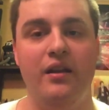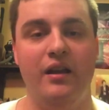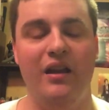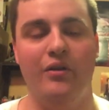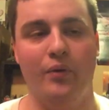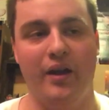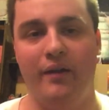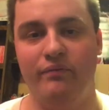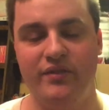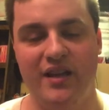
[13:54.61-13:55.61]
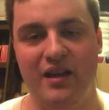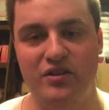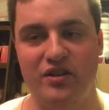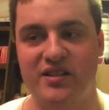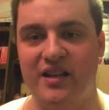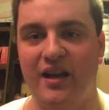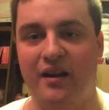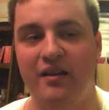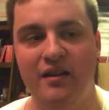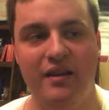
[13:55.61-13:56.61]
Either way, tangent aside,